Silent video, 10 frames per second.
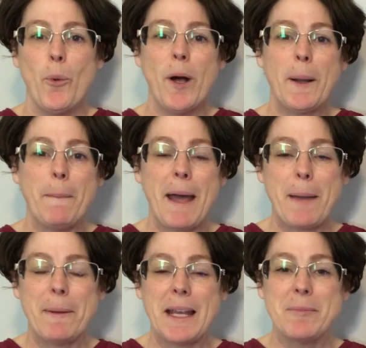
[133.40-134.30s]
Welcome
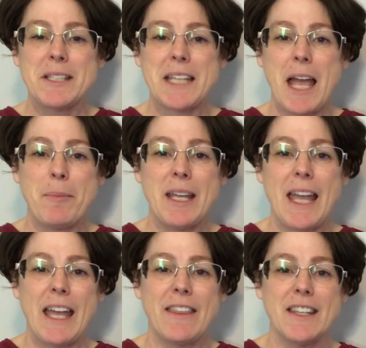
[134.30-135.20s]
back, my name is
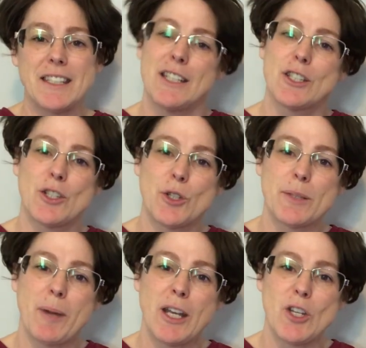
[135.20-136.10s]
Tammy and this is
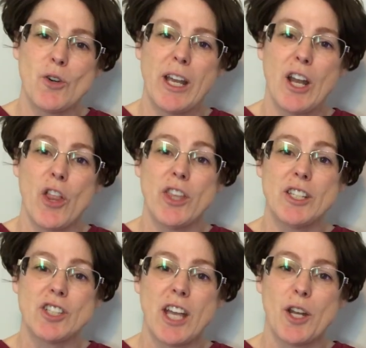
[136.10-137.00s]
Nurse Minder and on
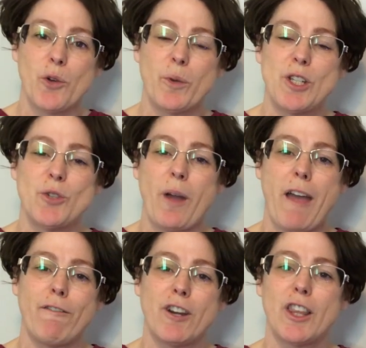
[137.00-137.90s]
this channel we do
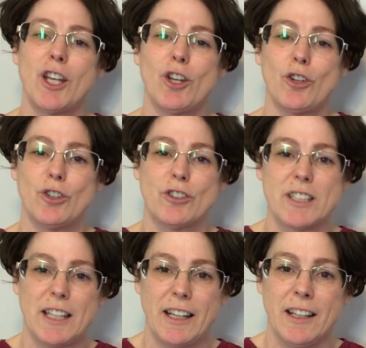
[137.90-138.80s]
everything
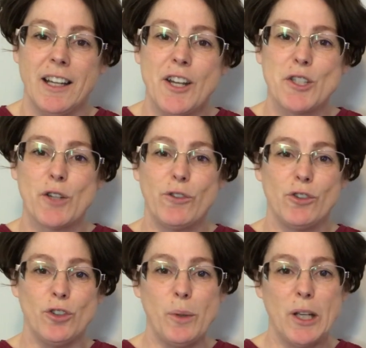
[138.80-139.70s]
nursing. So if
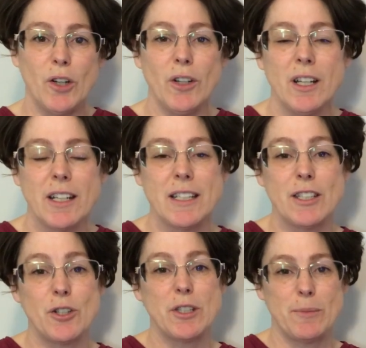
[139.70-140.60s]
you're new here,
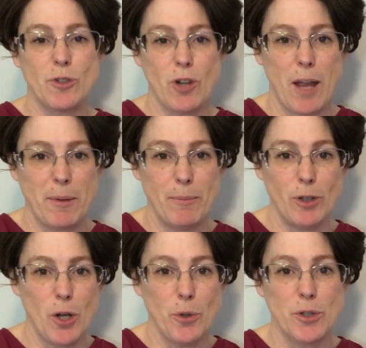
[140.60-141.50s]
consider subscribing
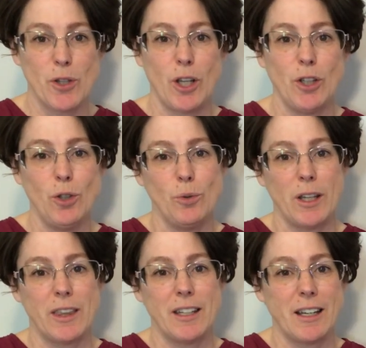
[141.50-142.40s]
below so that you
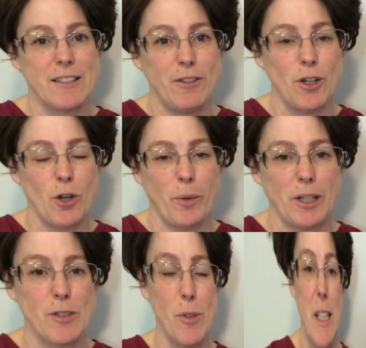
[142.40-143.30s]
get the next video when it's